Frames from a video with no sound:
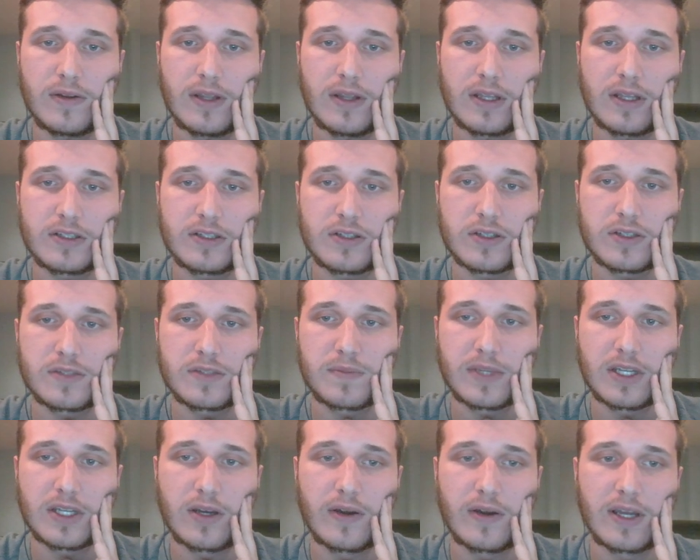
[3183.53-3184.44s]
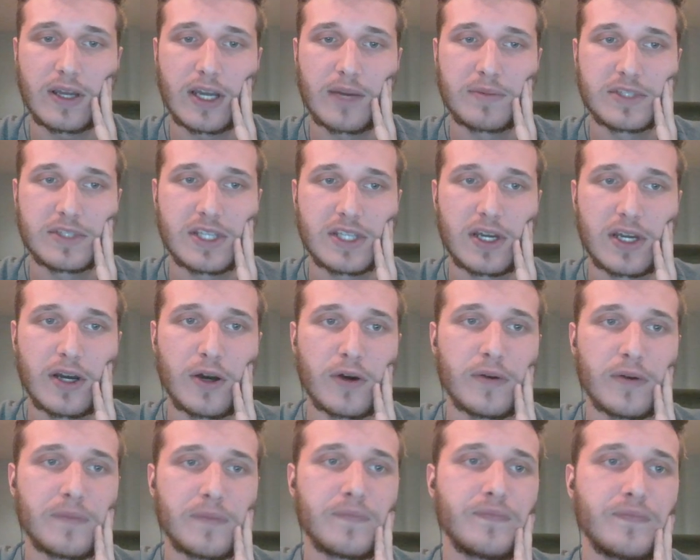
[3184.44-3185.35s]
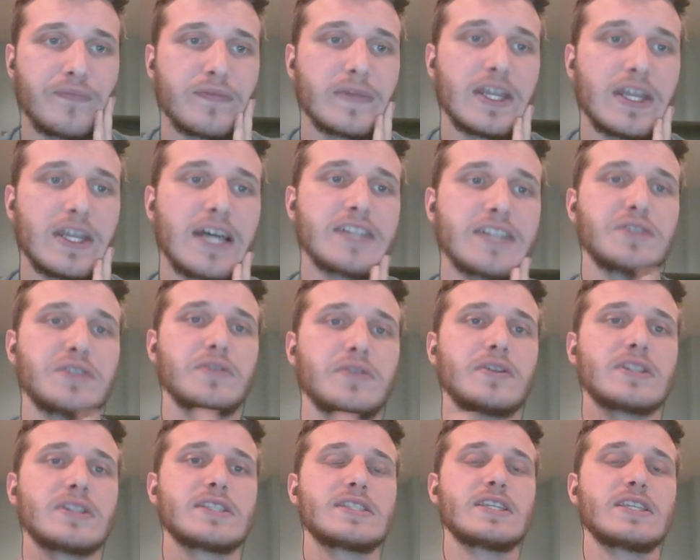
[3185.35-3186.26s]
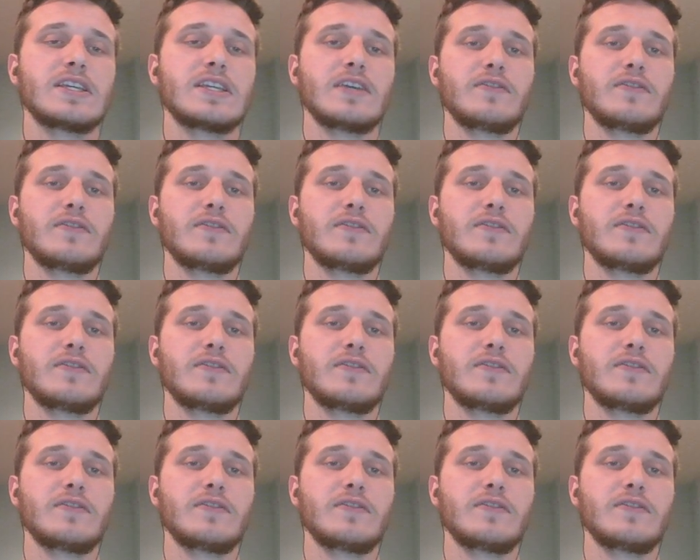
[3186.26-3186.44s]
it's just been going up. So as you can see,